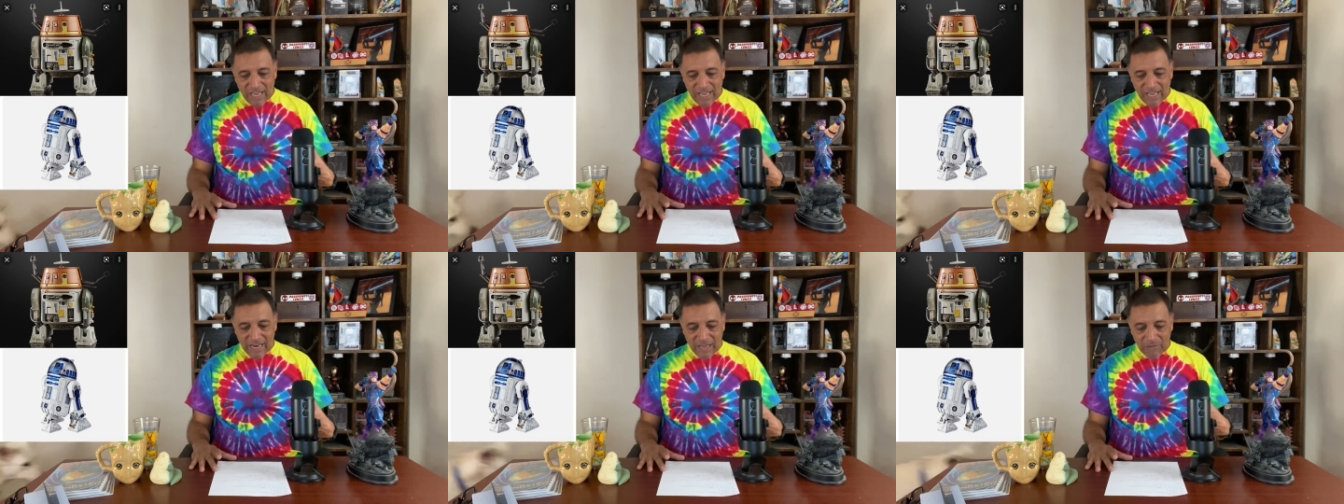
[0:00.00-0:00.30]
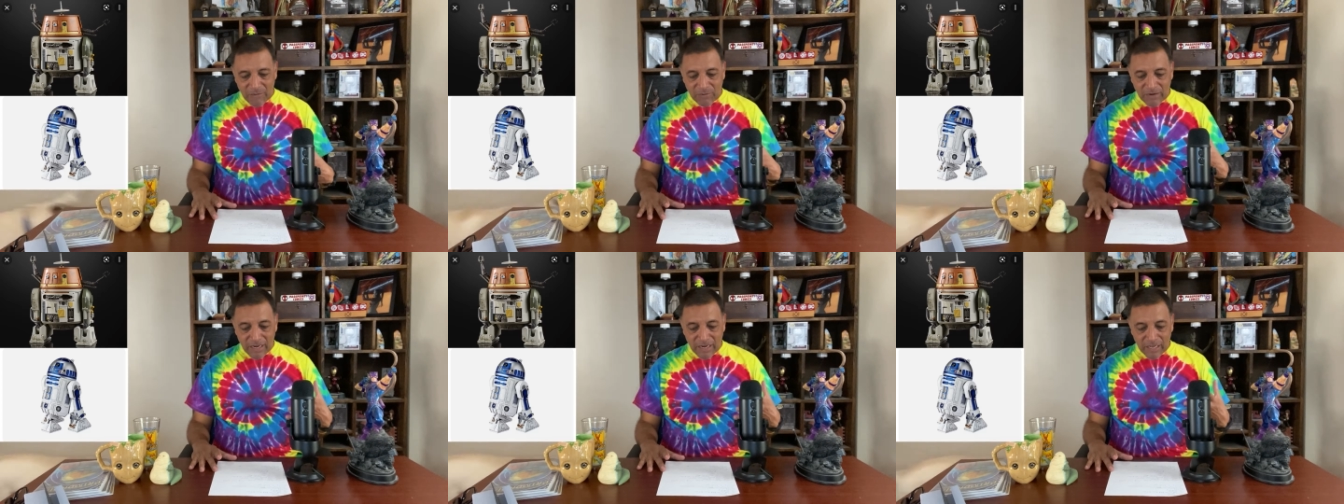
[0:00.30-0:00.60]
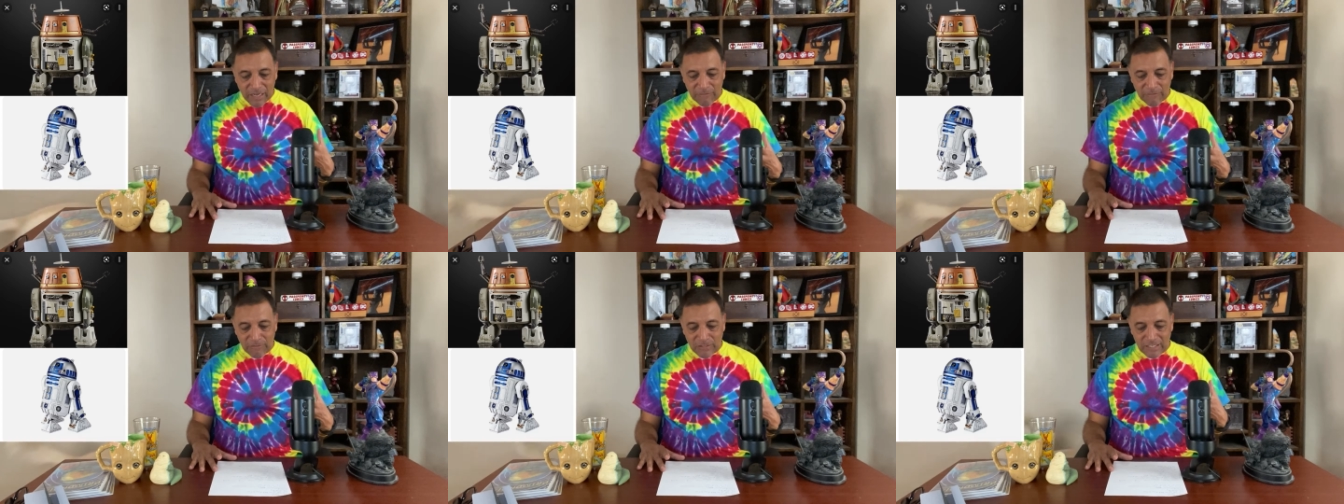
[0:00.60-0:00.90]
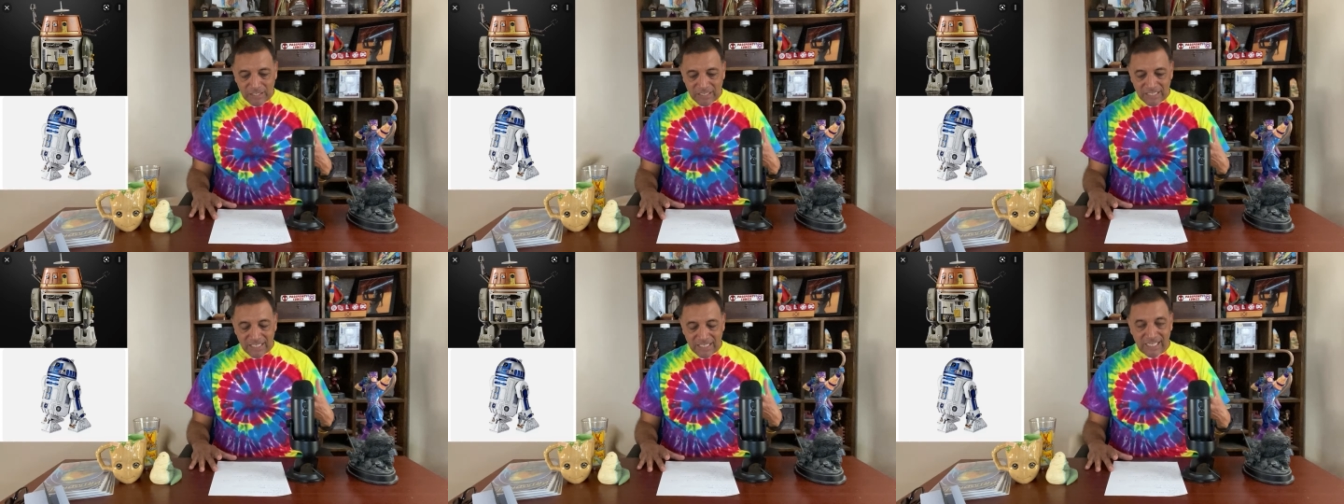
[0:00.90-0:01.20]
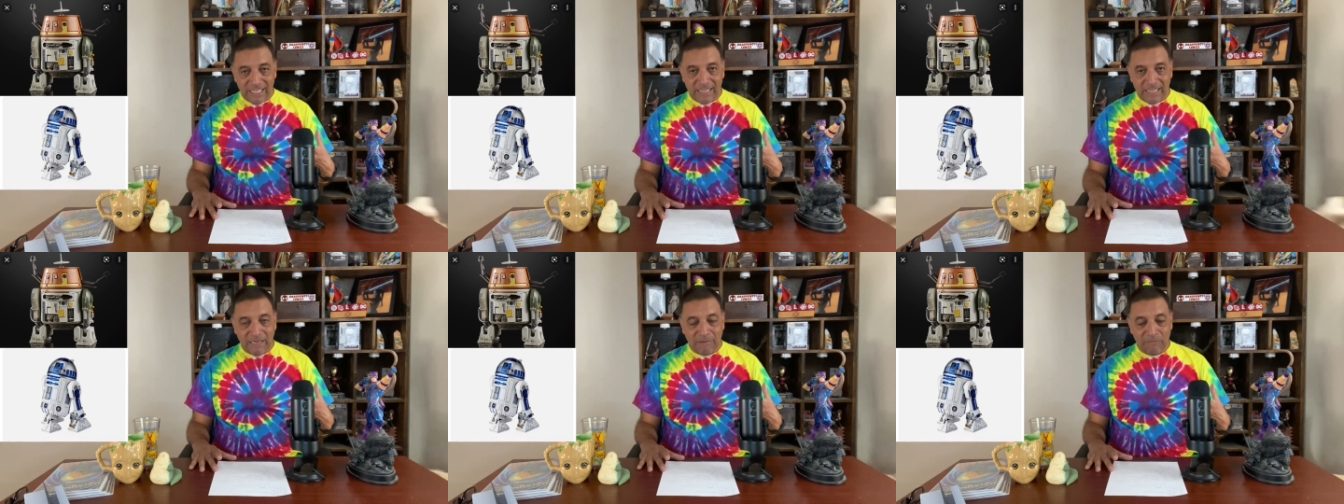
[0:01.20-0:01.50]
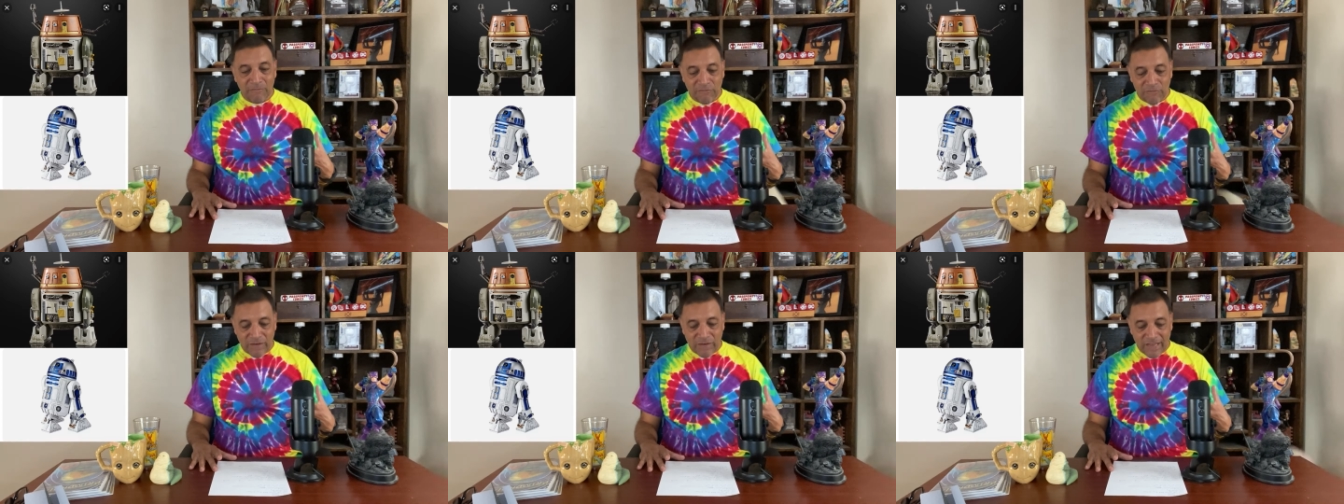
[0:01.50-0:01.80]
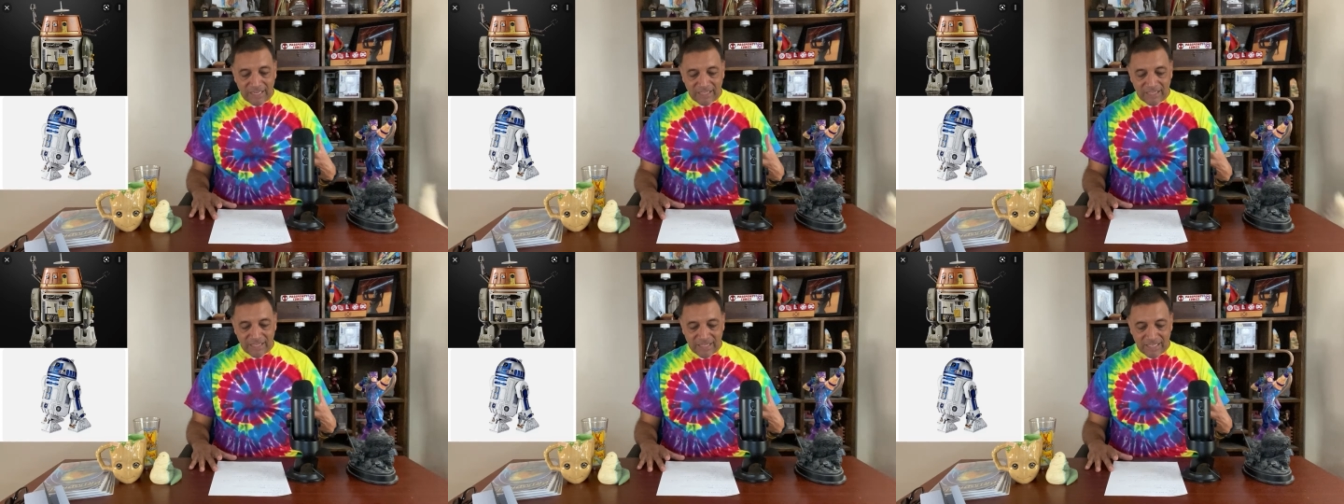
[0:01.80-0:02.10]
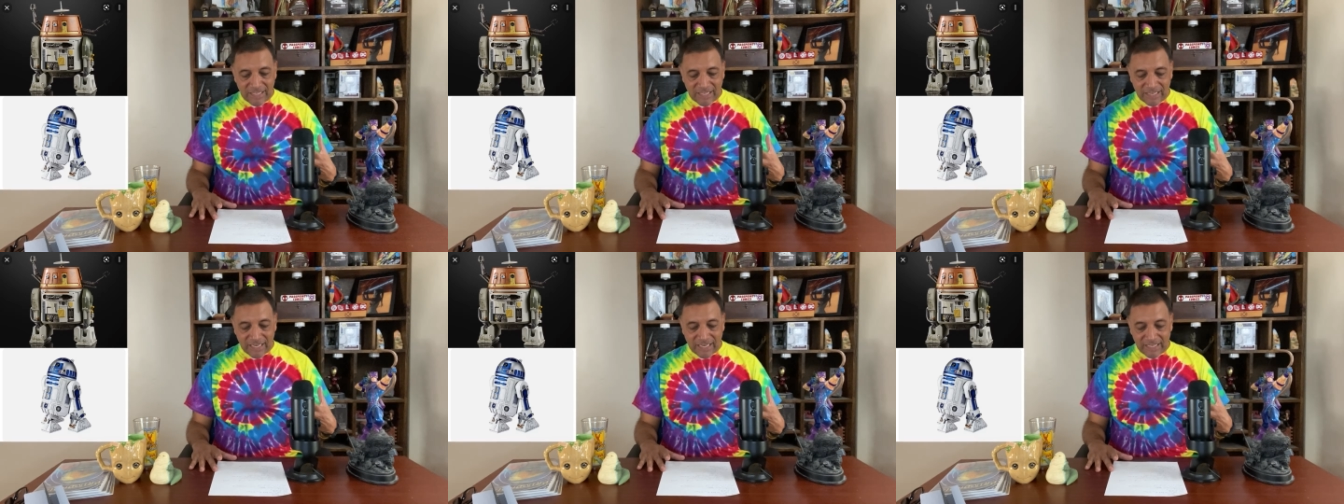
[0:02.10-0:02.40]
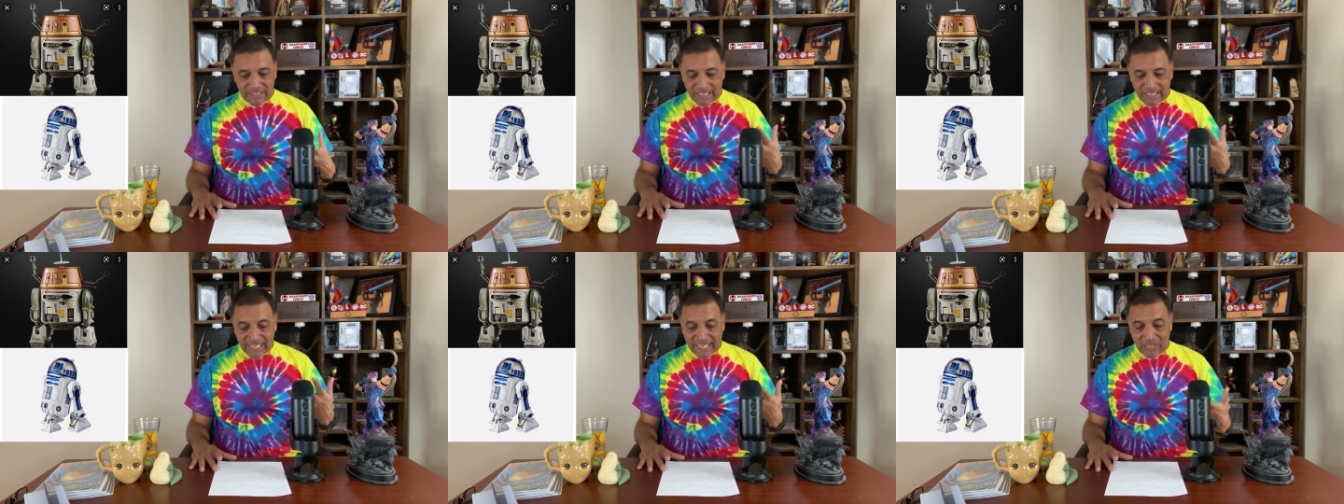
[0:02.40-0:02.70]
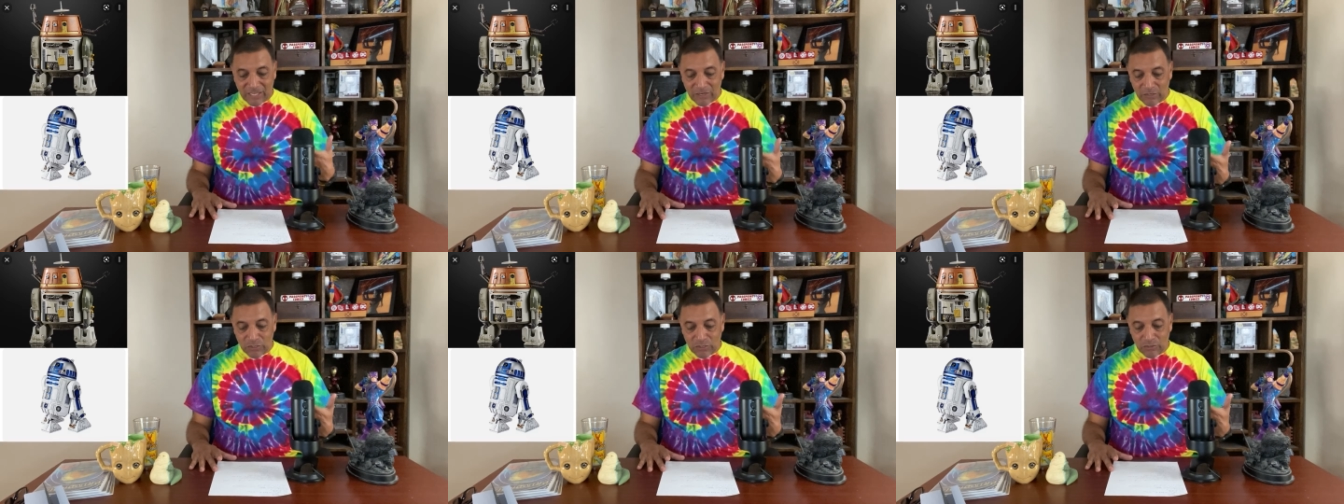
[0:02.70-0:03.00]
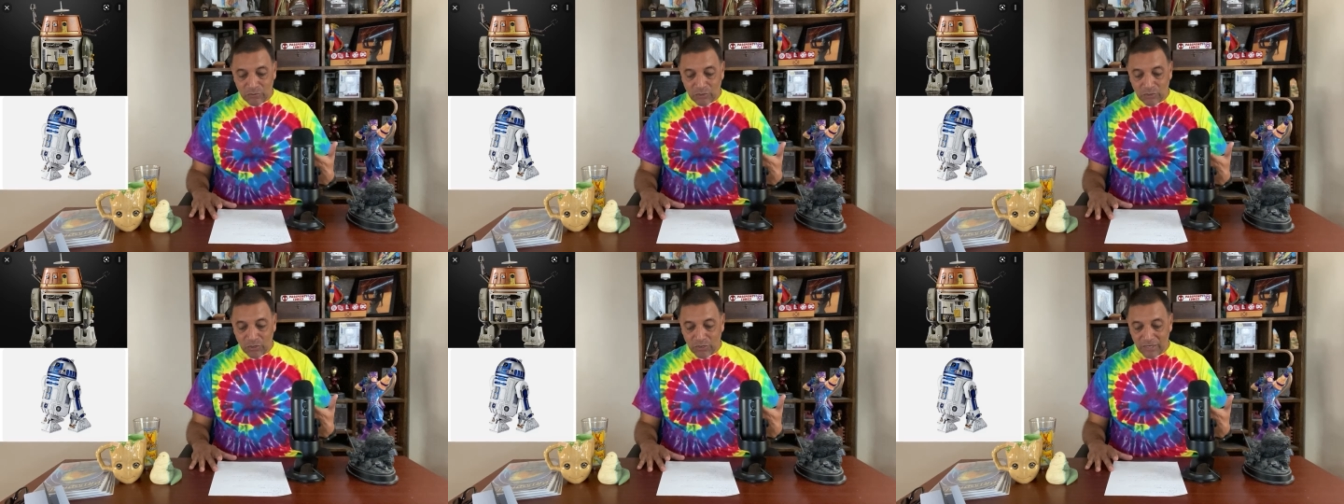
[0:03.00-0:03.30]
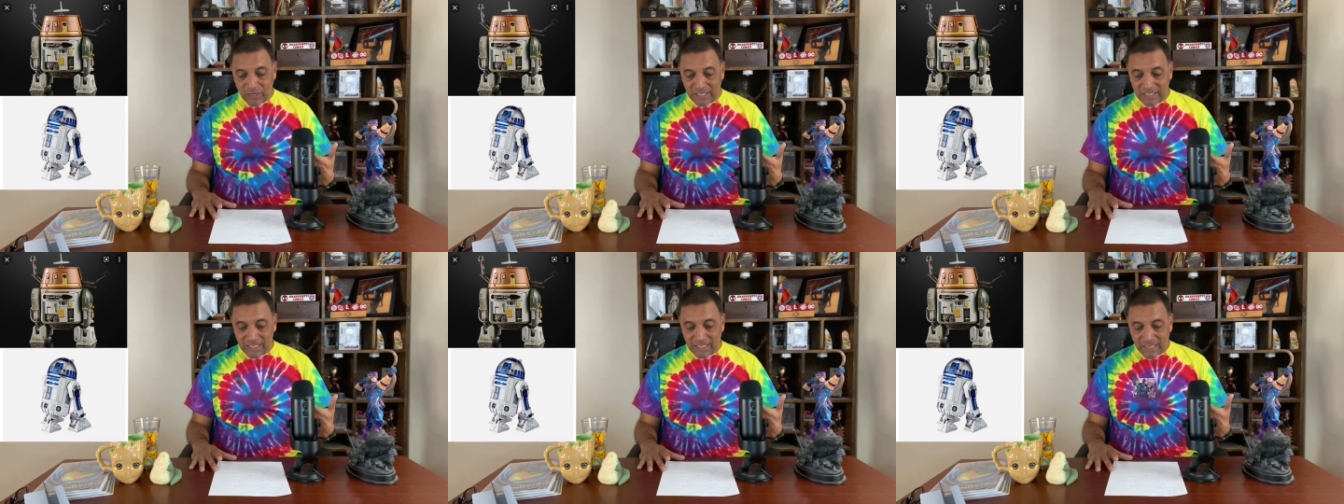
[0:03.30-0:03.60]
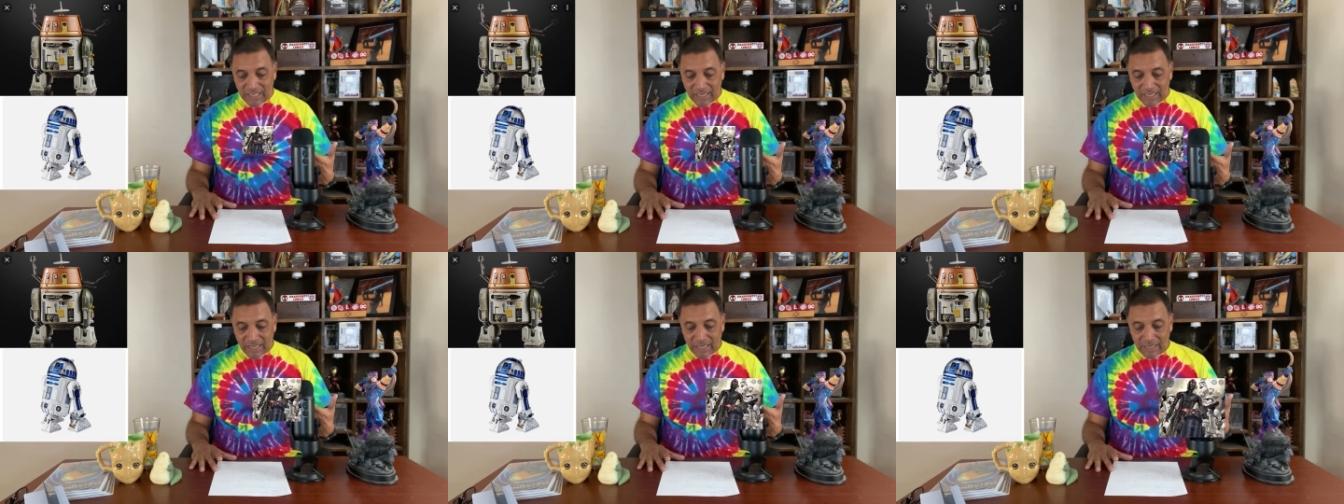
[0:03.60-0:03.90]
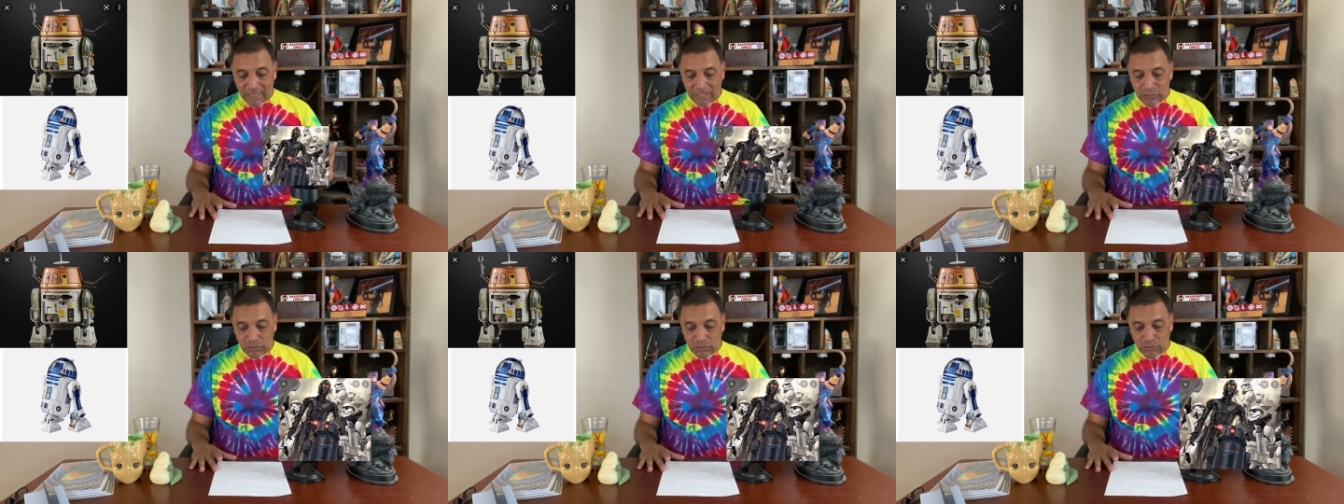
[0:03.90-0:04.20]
and I would love to see them fight the uh, the killer droids uh,